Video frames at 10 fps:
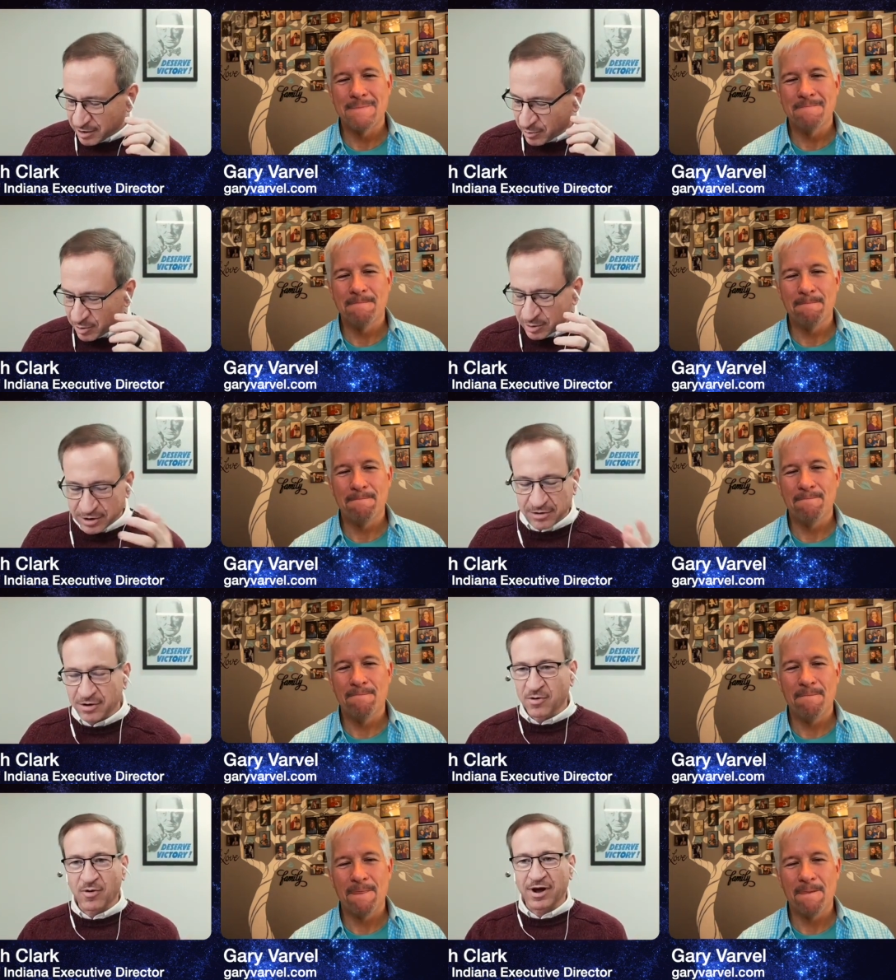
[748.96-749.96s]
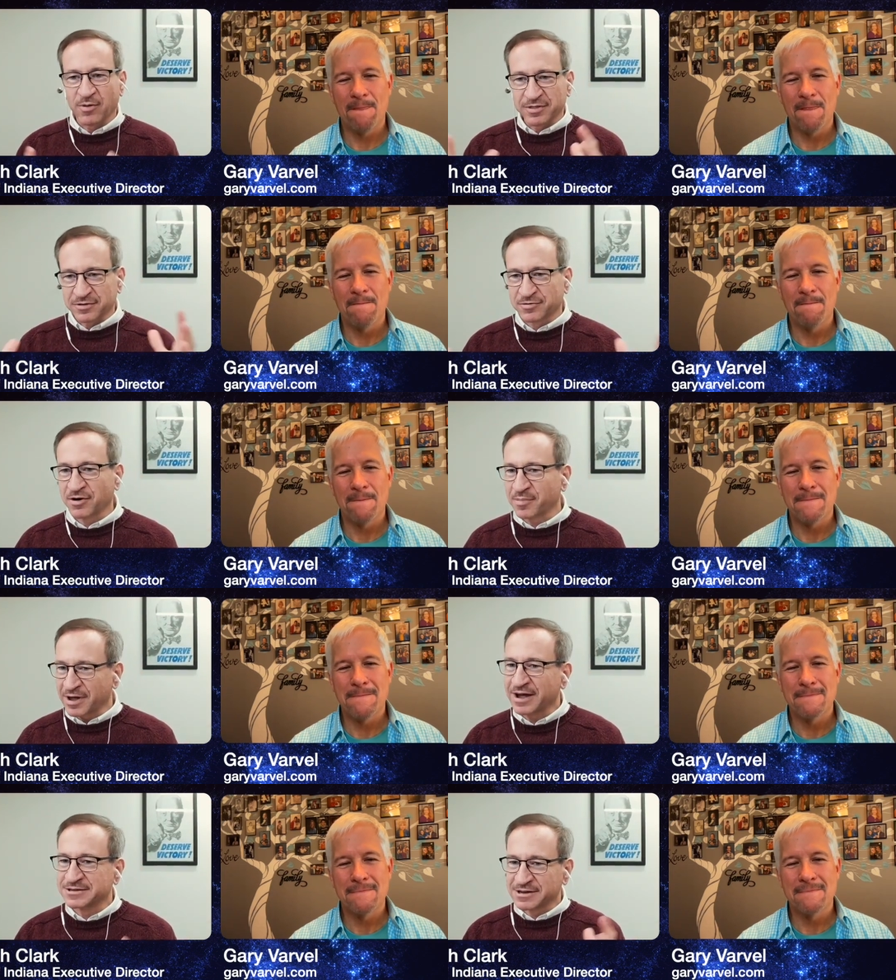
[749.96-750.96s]
Speaker 1: well, we don't know quite what this Trump
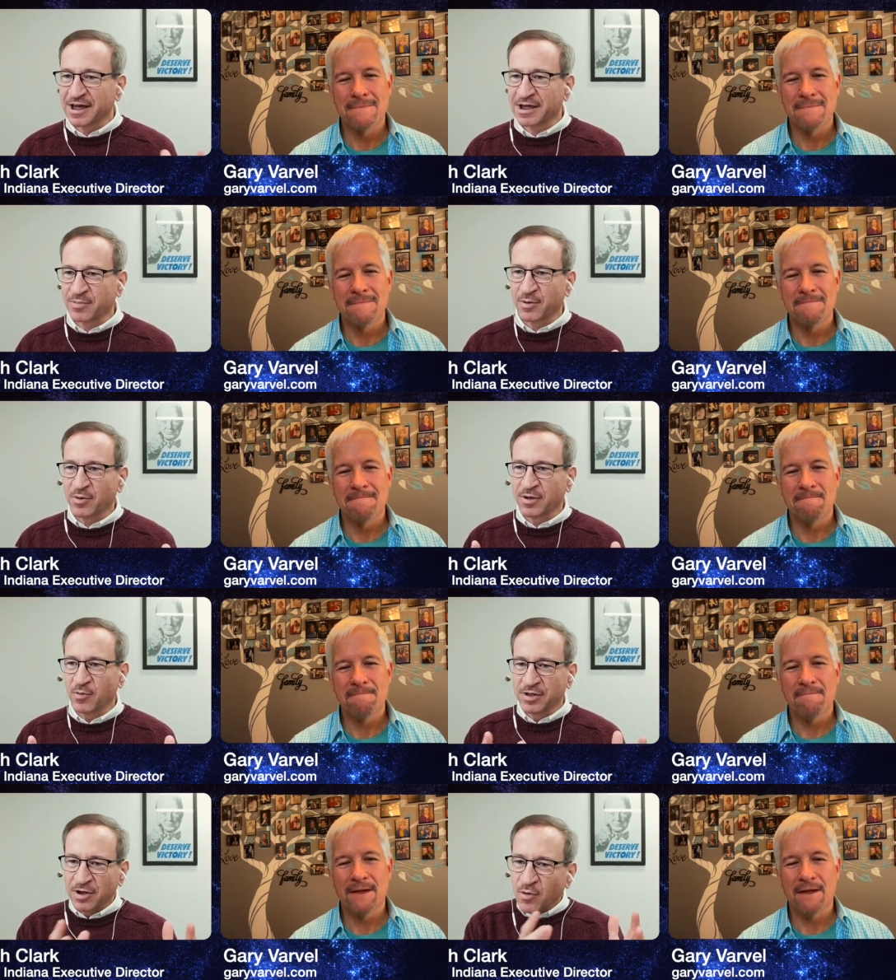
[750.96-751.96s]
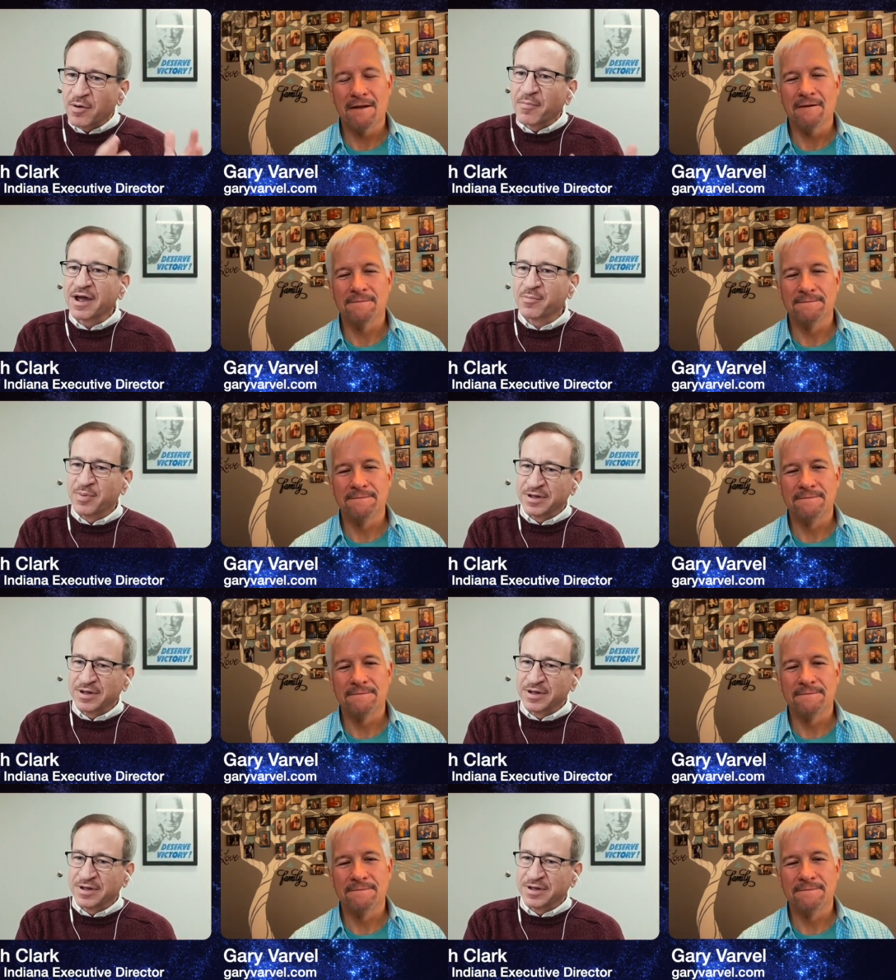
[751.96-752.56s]
guy's like, but we, we know what Mike